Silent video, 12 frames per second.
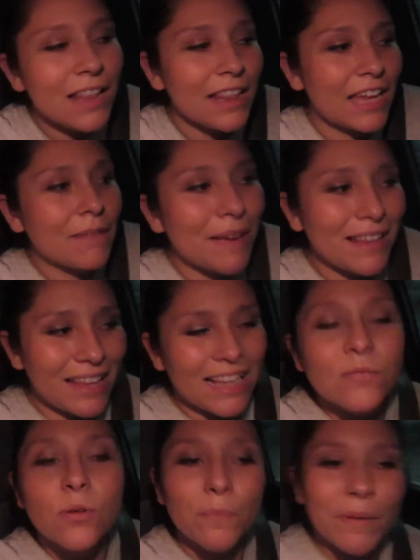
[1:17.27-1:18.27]
like my
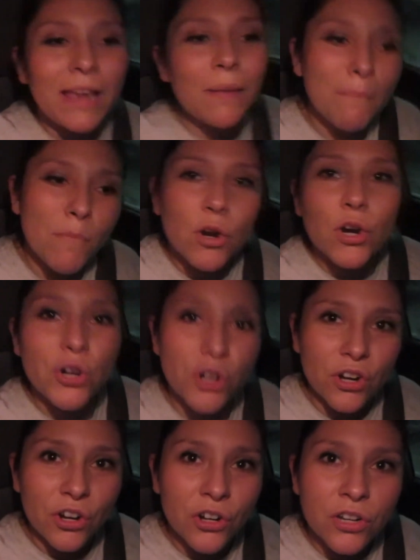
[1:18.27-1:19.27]
legs were being
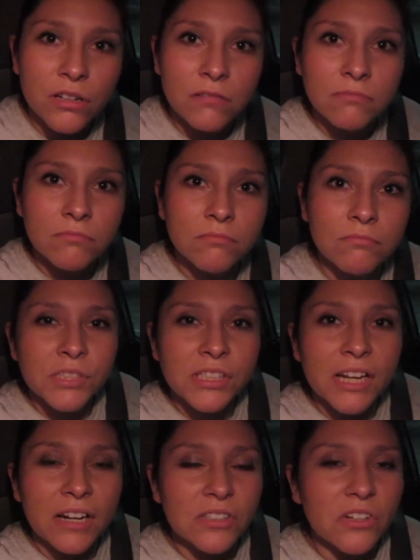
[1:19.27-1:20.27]
murdered.
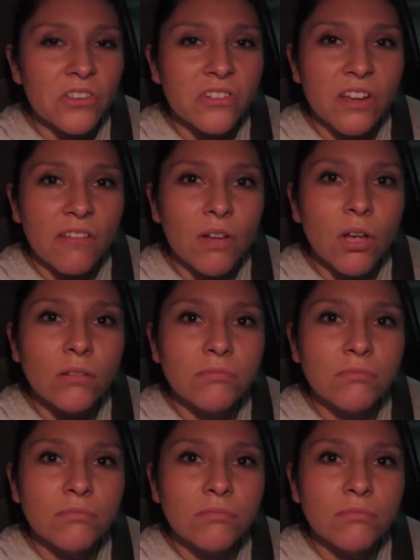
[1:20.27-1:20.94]
Stairs are the devil.